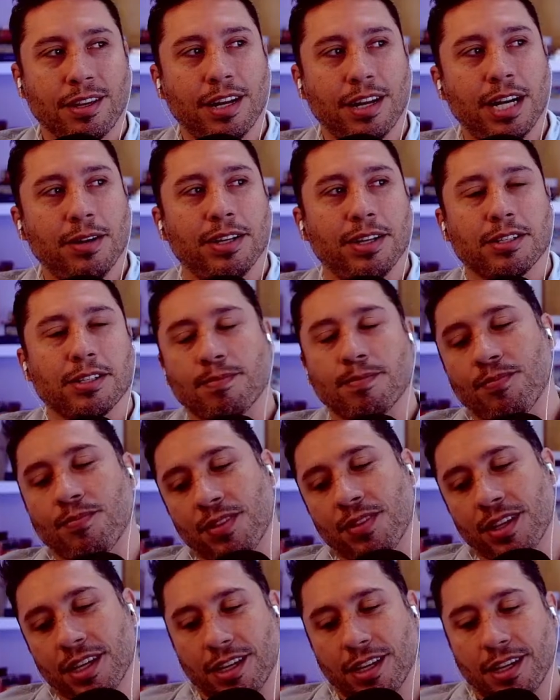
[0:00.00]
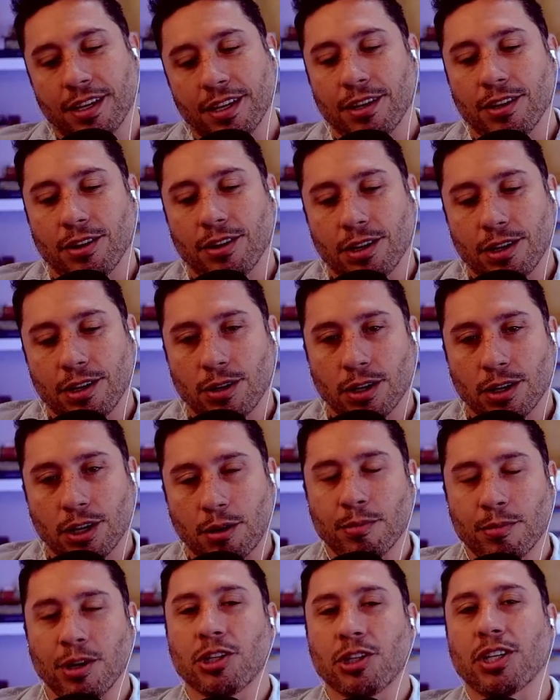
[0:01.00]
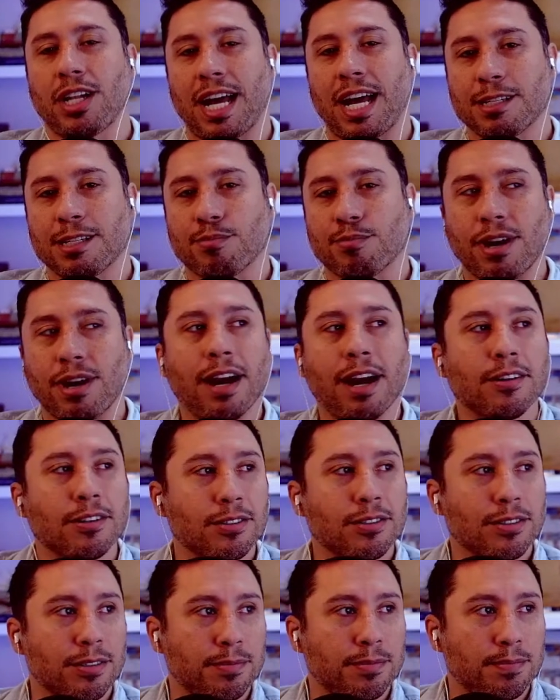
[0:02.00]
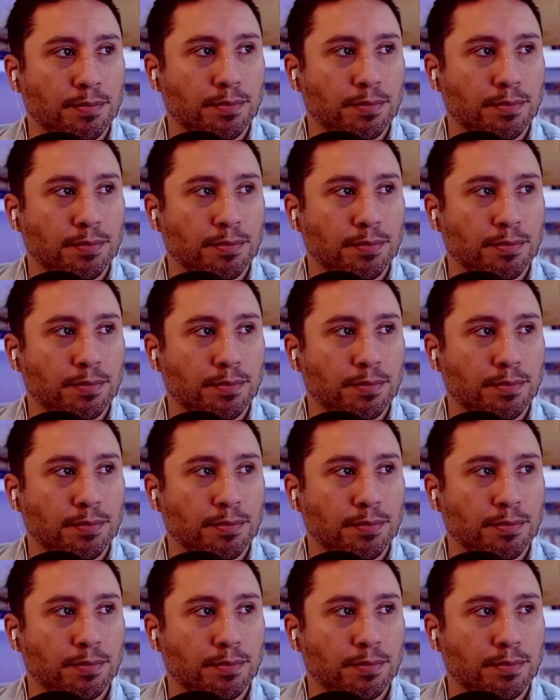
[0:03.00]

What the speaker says: Anyways, commercialized prayers.